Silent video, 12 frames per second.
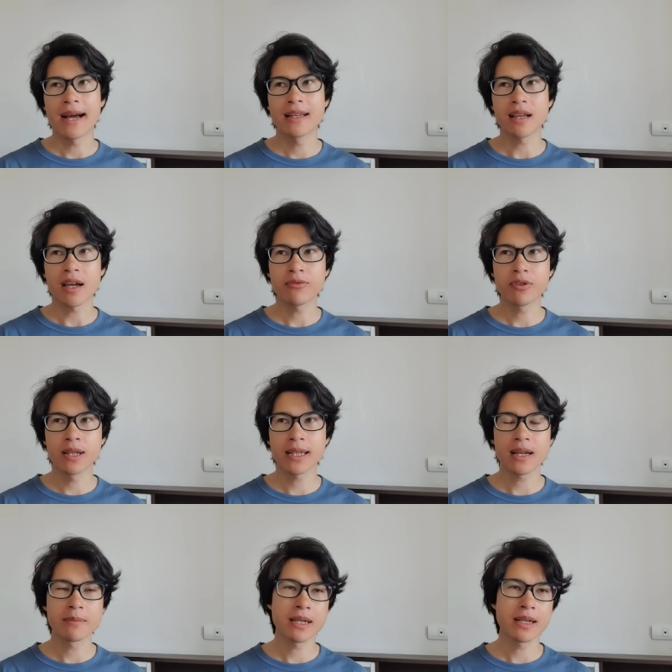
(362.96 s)
And I feel
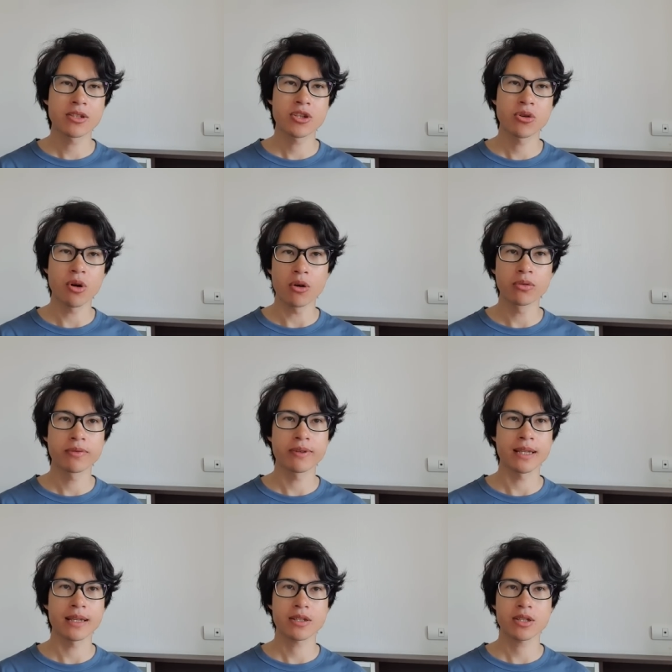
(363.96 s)
like I'm getting too old for
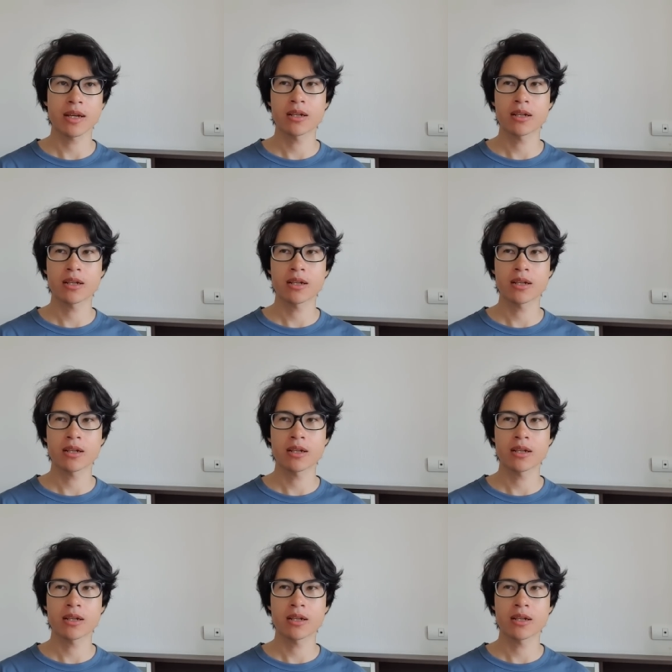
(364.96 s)
this.